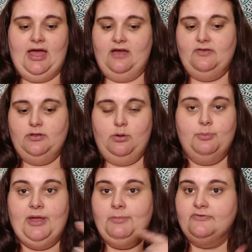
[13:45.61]
I have a
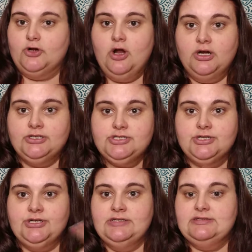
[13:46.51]
lower payment for car
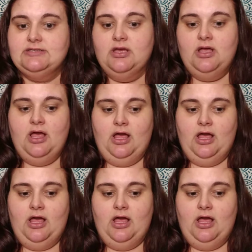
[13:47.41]
insurance.